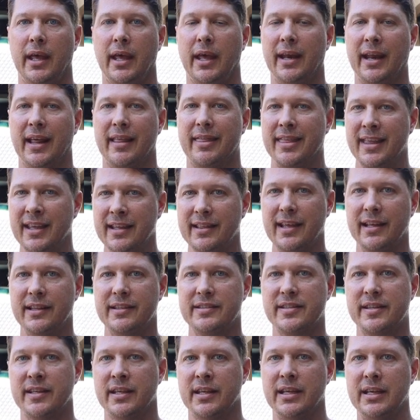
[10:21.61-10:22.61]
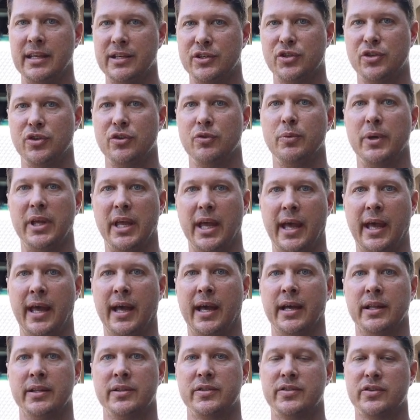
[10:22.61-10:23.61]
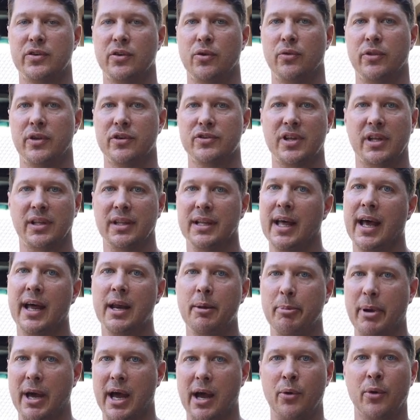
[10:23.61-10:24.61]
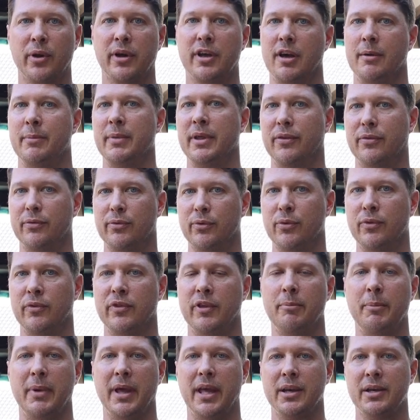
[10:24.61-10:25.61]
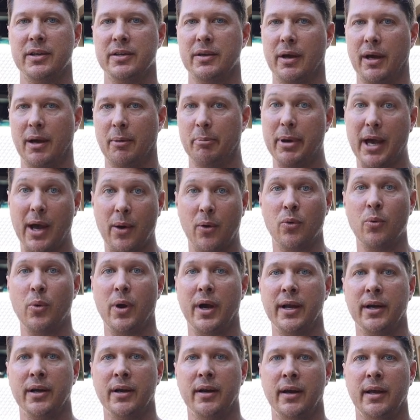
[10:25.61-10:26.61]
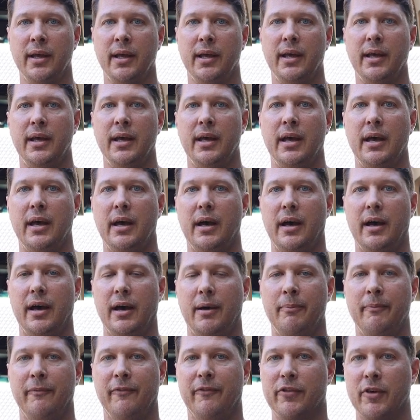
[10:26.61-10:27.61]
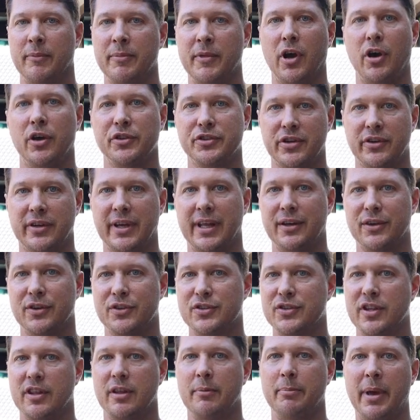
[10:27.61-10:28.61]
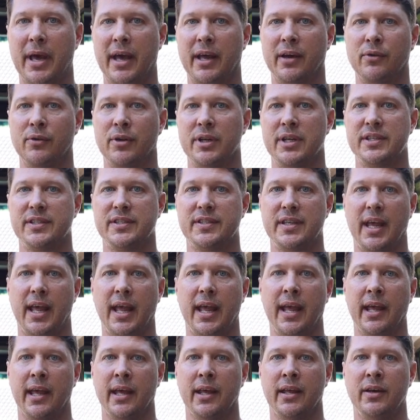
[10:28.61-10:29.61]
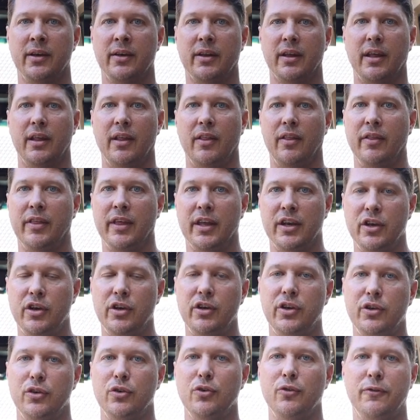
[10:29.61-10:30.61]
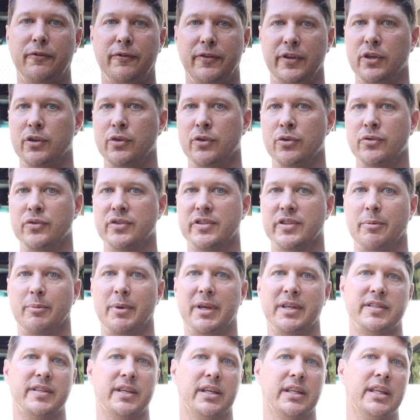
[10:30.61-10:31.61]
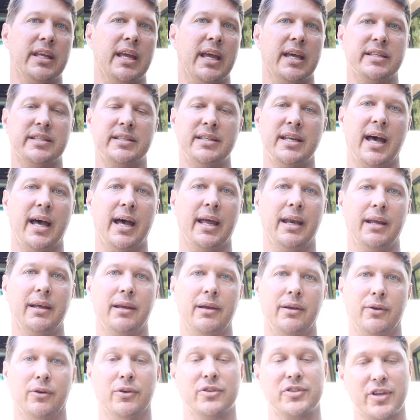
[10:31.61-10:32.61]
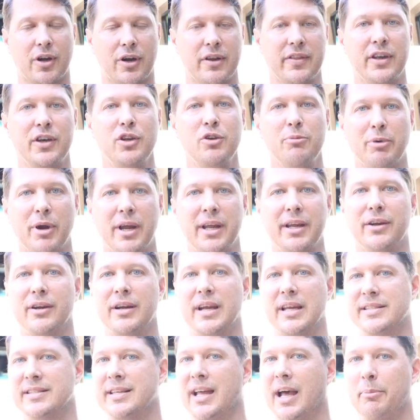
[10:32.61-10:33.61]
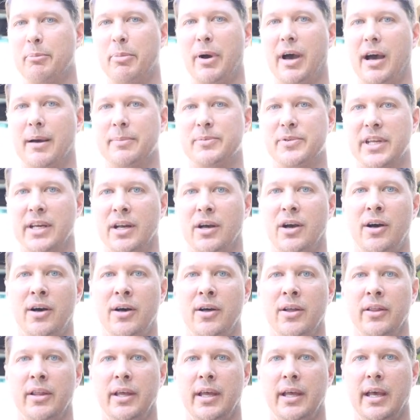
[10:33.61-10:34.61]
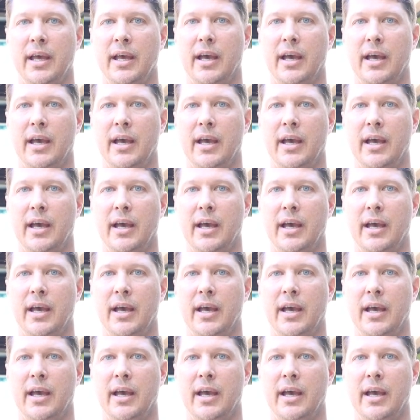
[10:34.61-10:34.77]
And I think that's the issue we had. So there's a lot of power coming through the main uh, power wire um, from the alternator to the batteries and the new fuse basically has not or sorry, the new breaker has not popped at all.